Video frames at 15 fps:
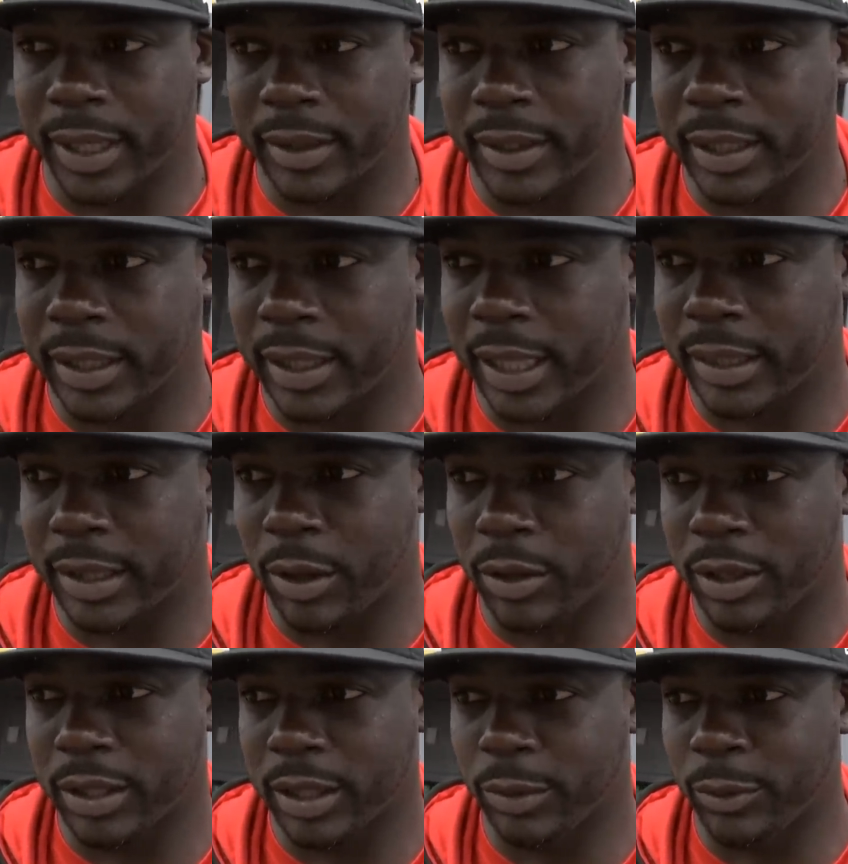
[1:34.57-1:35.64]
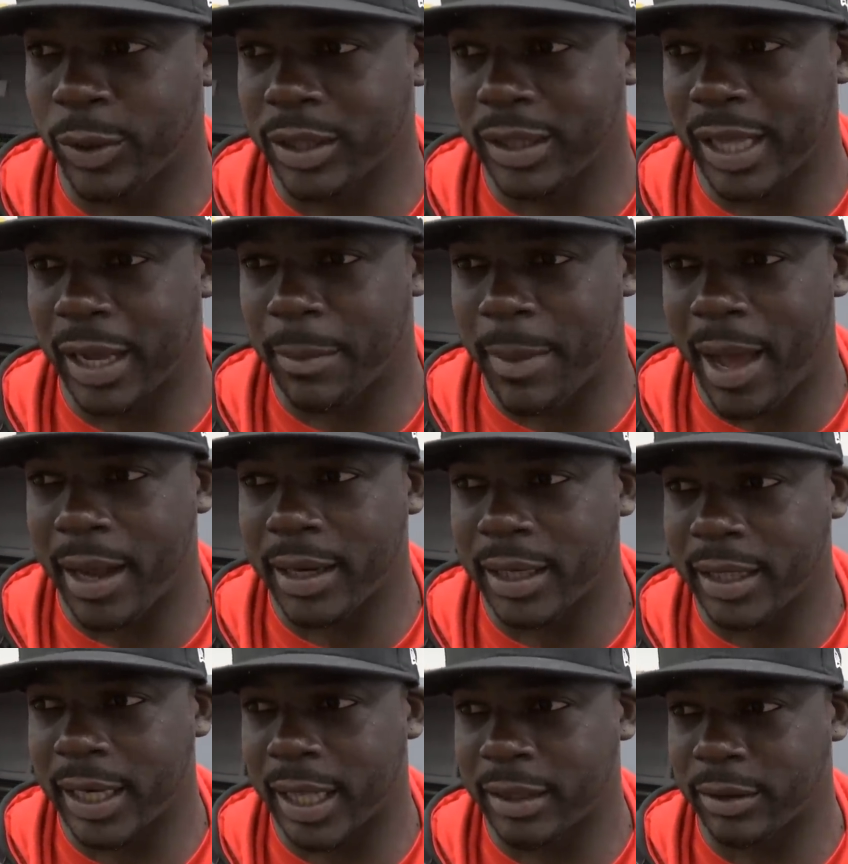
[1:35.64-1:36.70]
and I think that's the one thing about
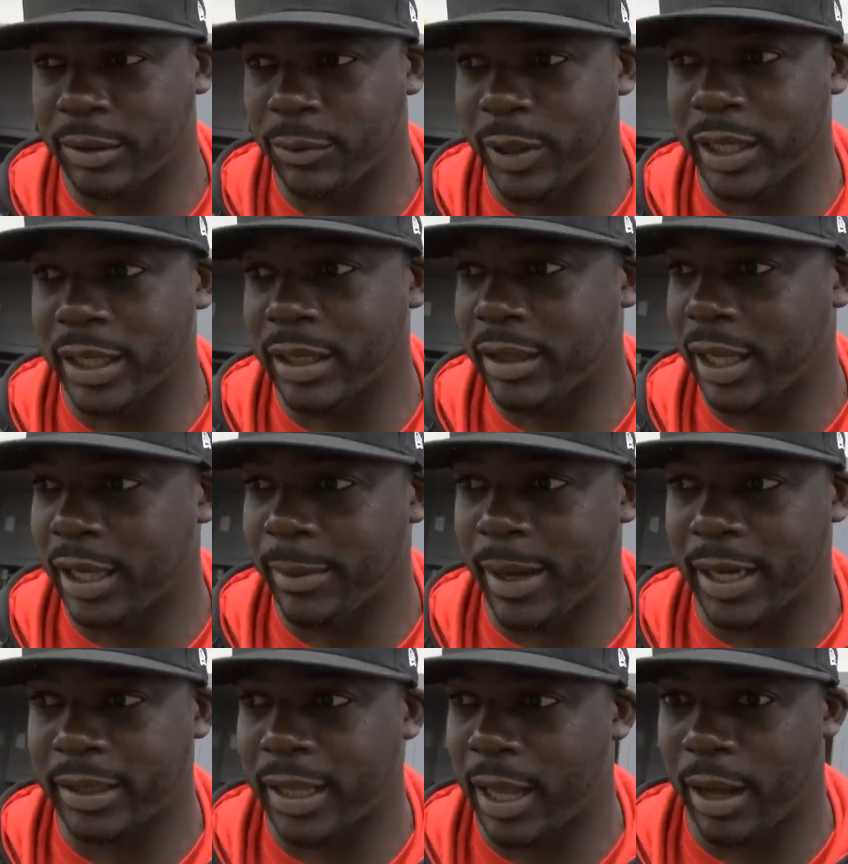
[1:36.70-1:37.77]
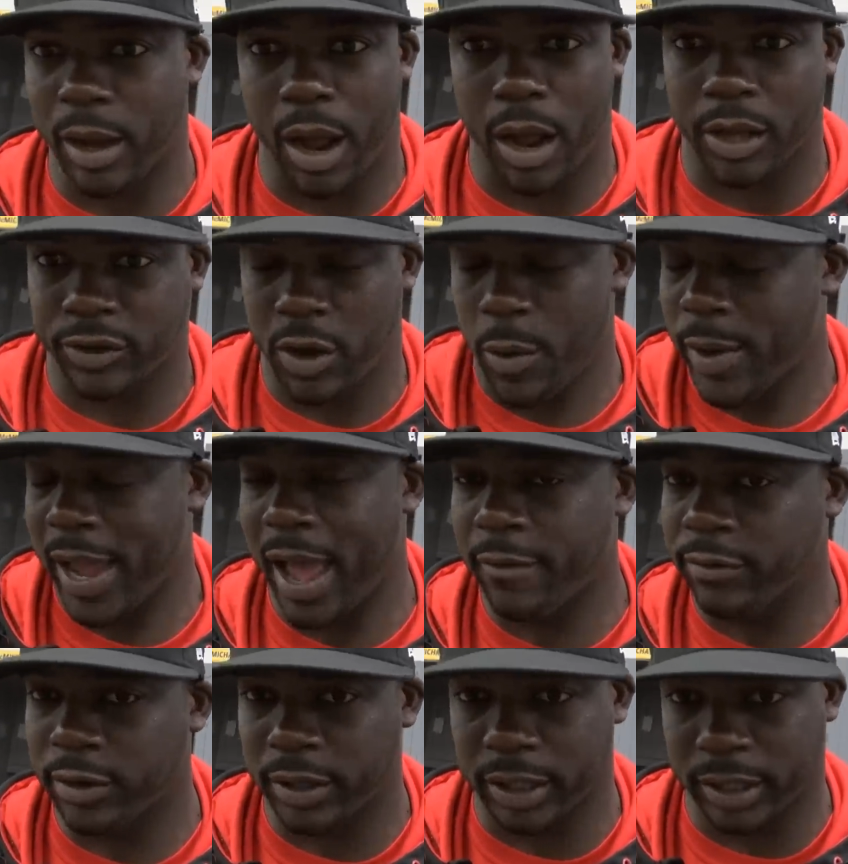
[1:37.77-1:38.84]
it, and that's the one good thing about it, is that that's all we
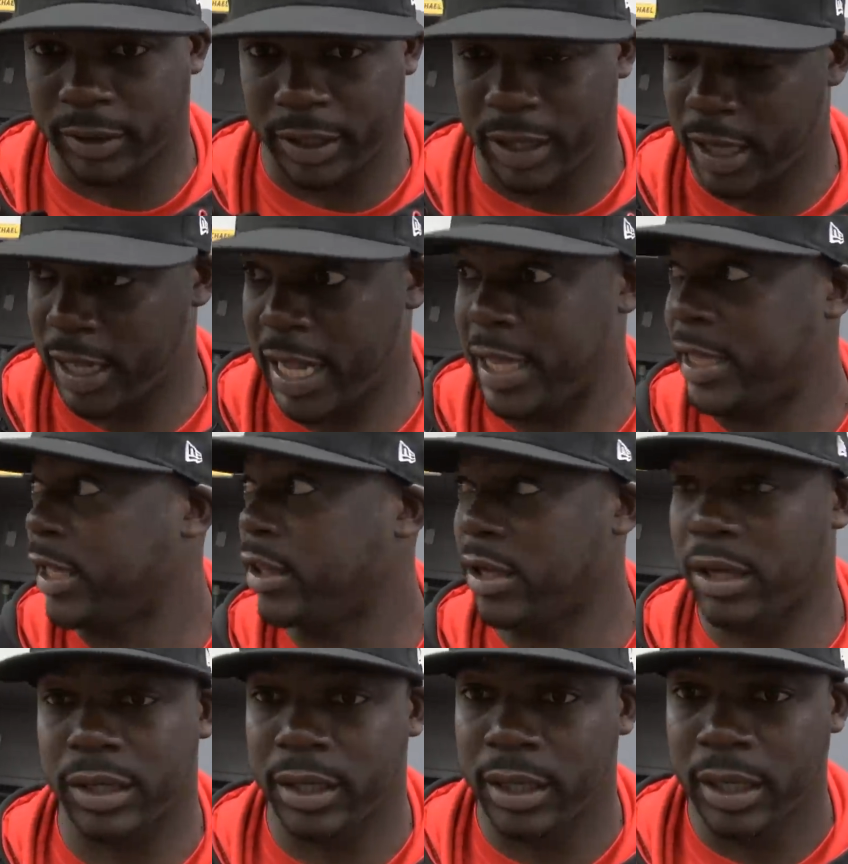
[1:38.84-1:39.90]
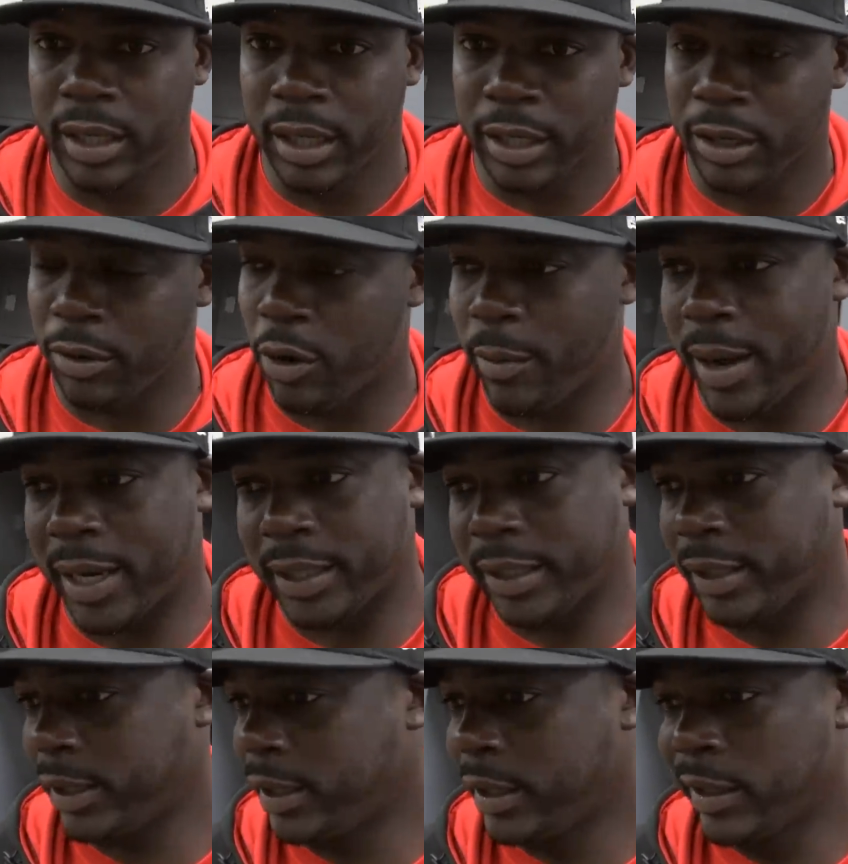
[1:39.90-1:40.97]
have is each other. You know, nobody